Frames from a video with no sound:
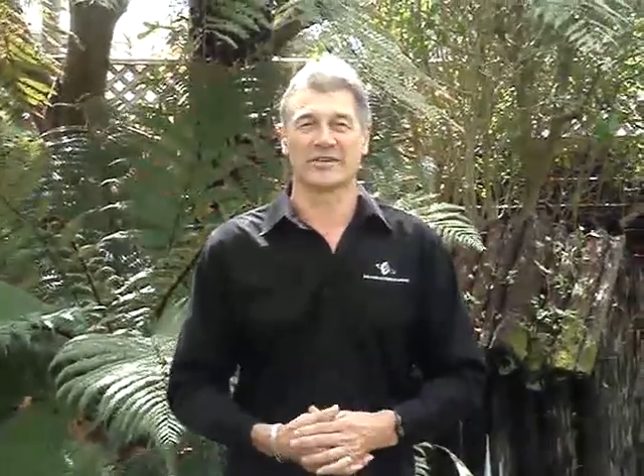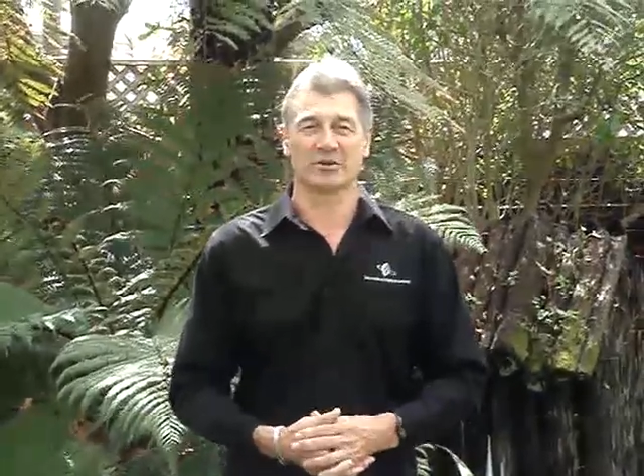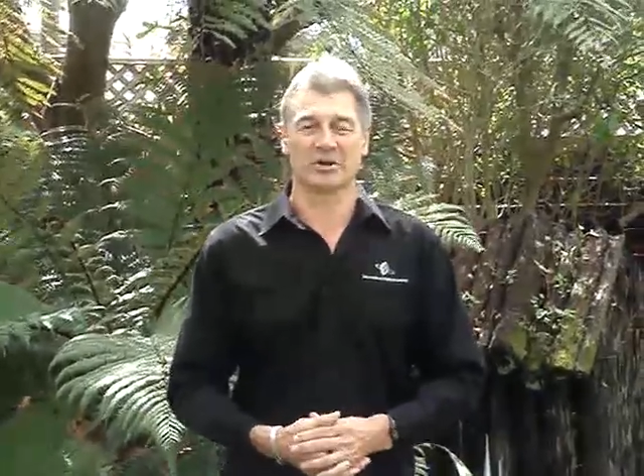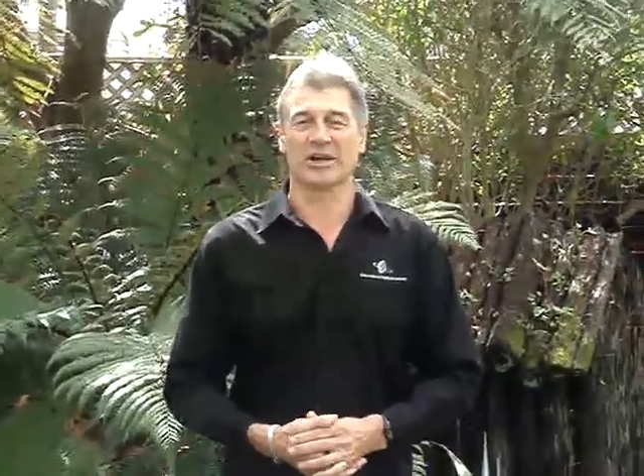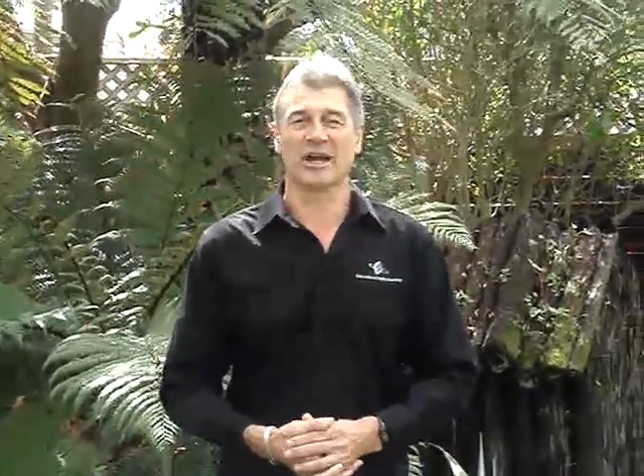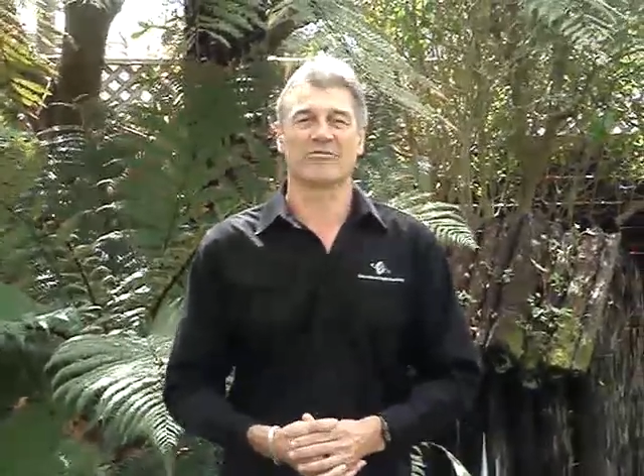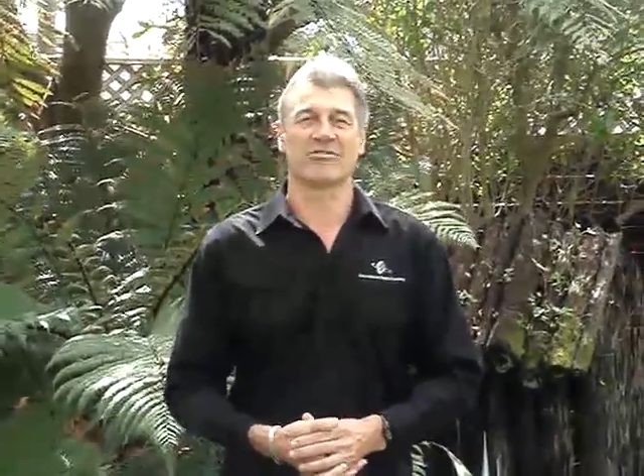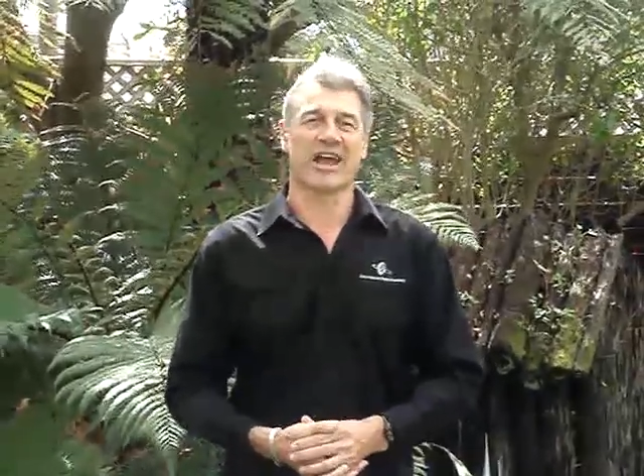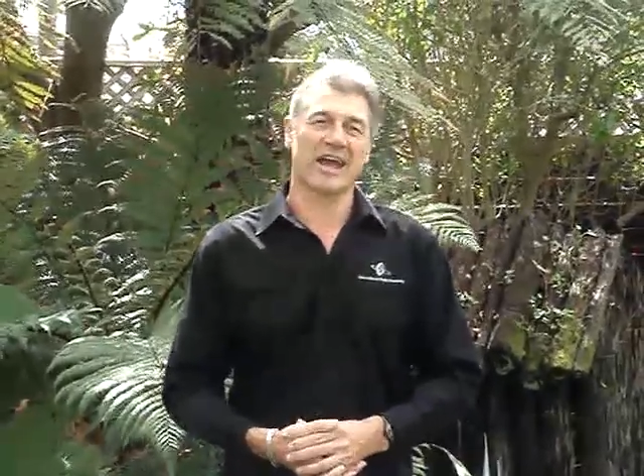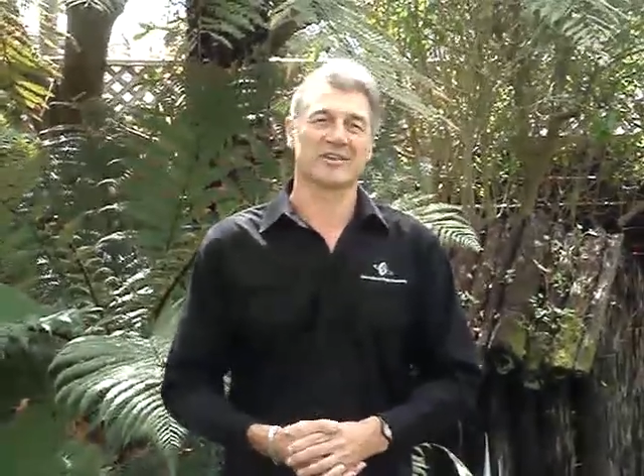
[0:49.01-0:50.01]
They really have
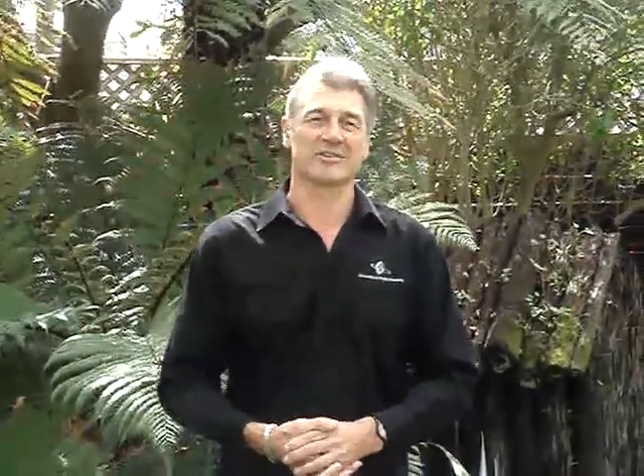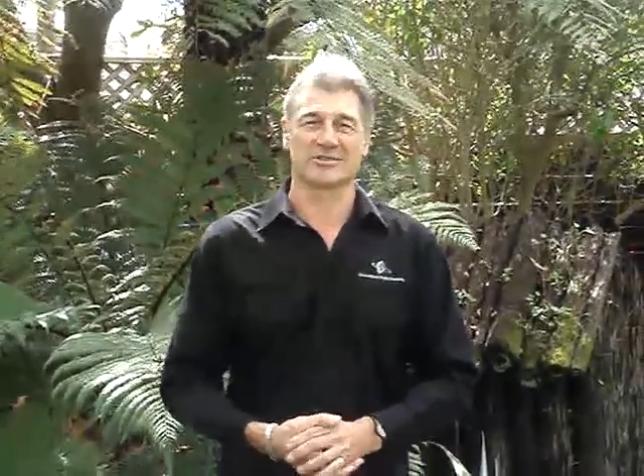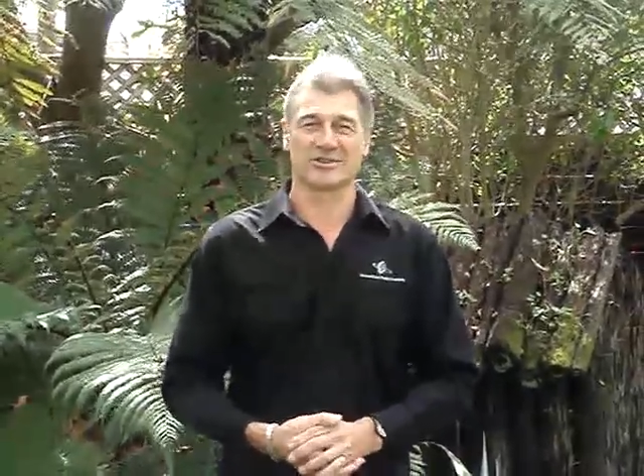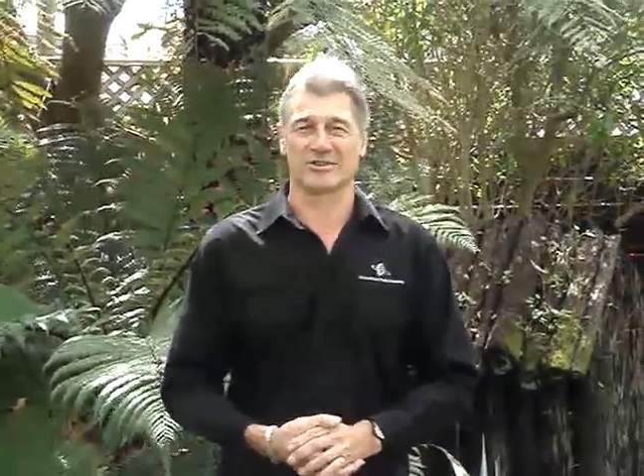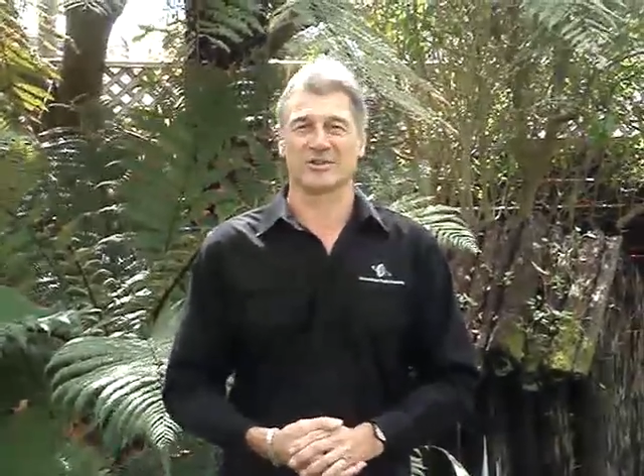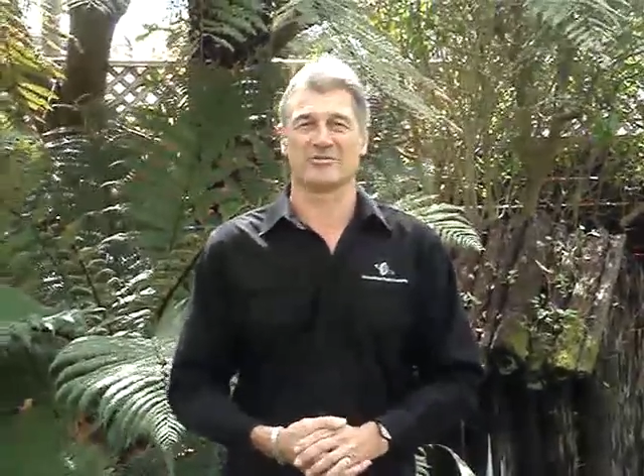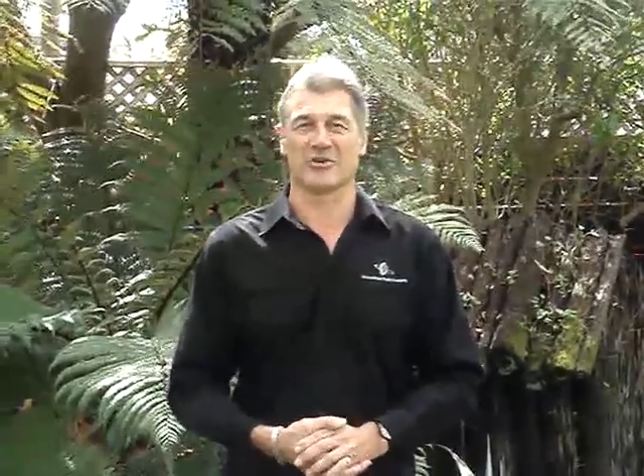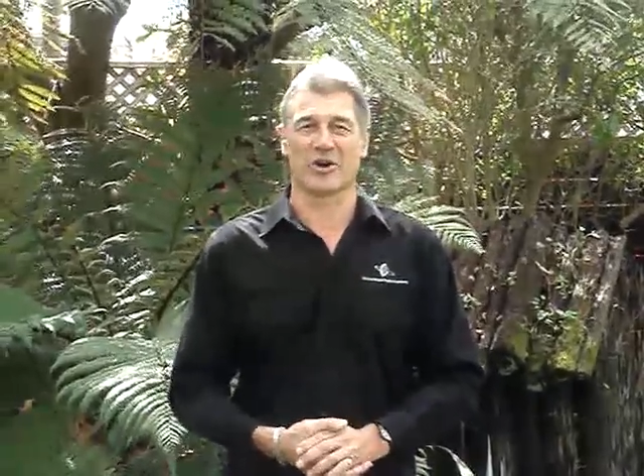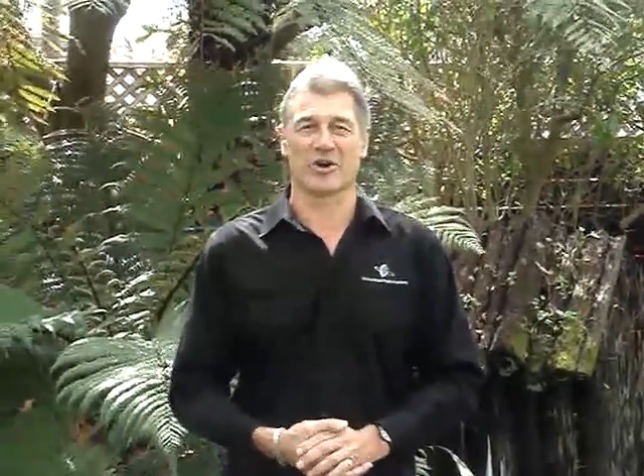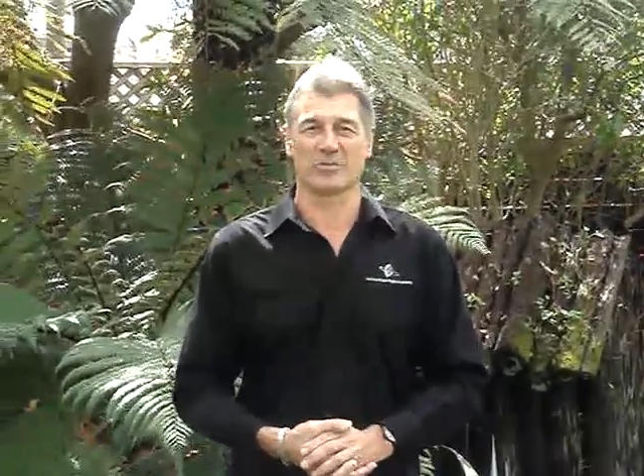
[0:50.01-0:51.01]
added to the
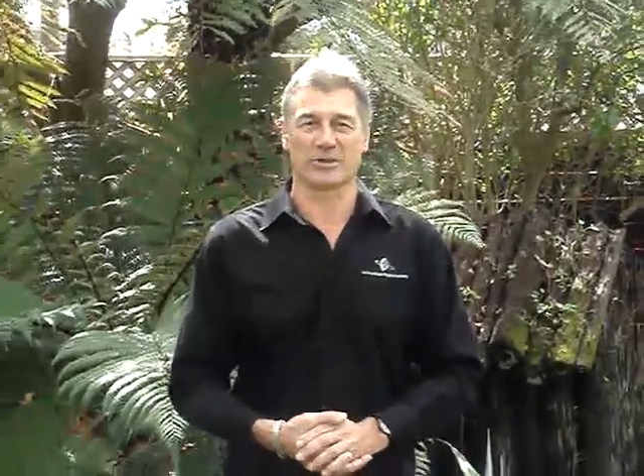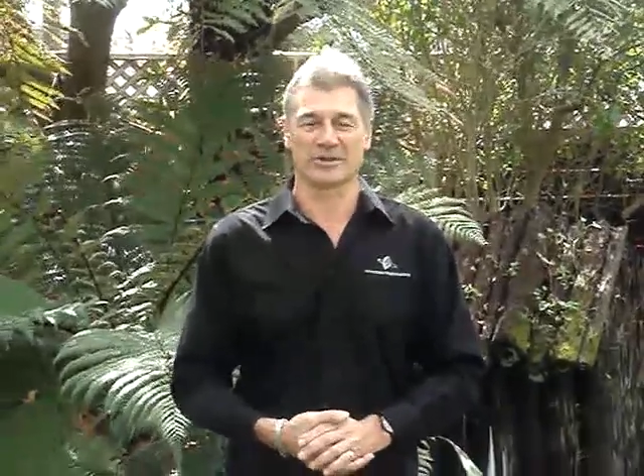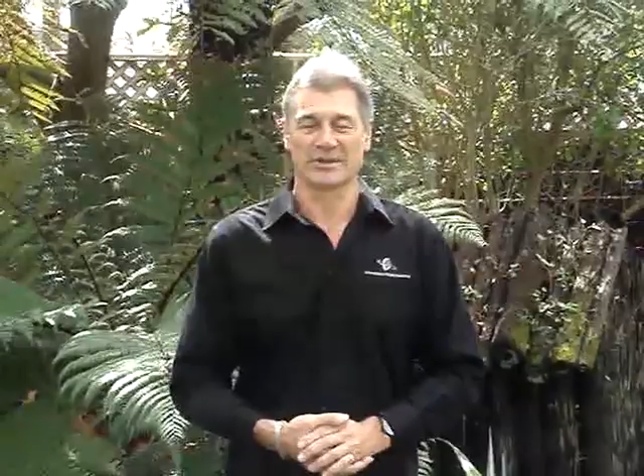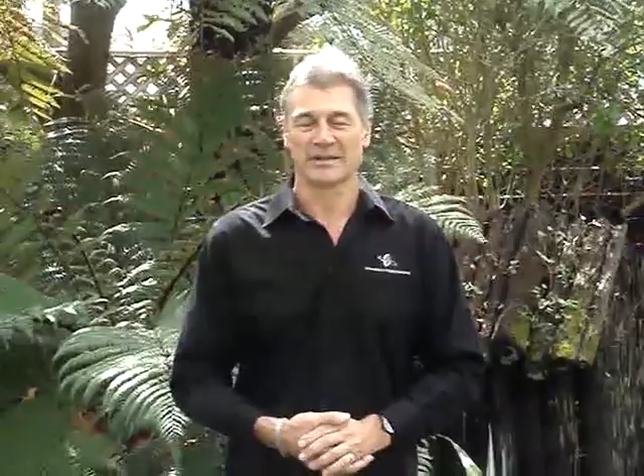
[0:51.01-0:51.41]
environment.